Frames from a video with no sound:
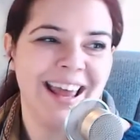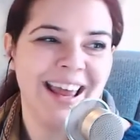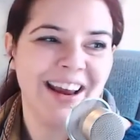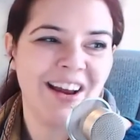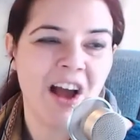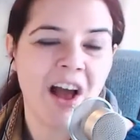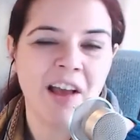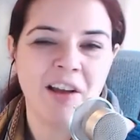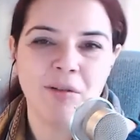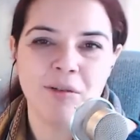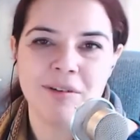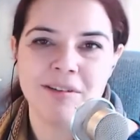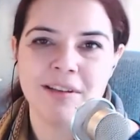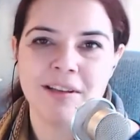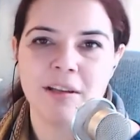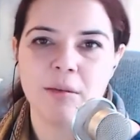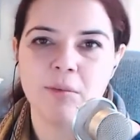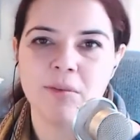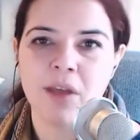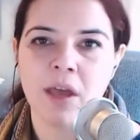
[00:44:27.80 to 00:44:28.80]
Congress
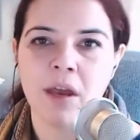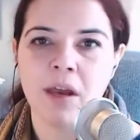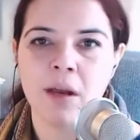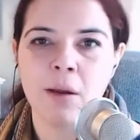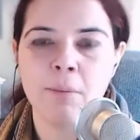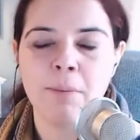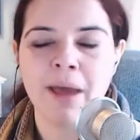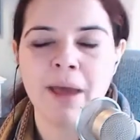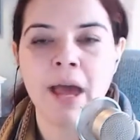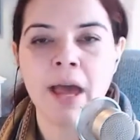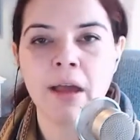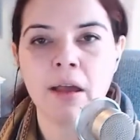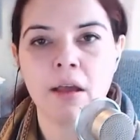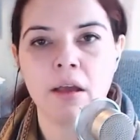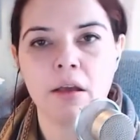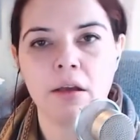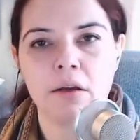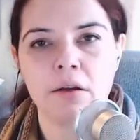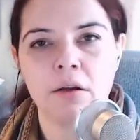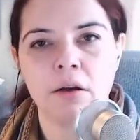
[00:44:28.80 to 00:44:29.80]
keeps cutting
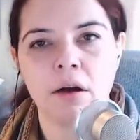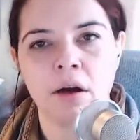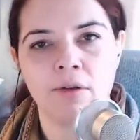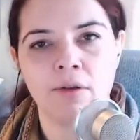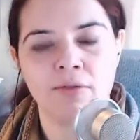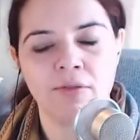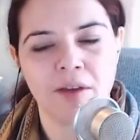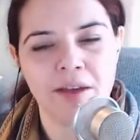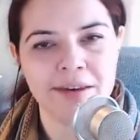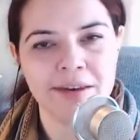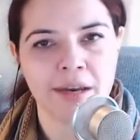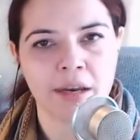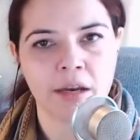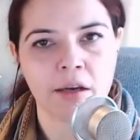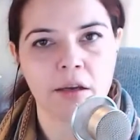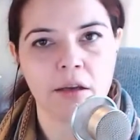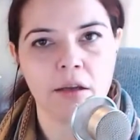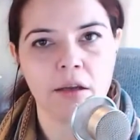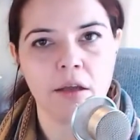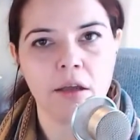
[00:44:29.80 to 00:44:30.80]
back our funding.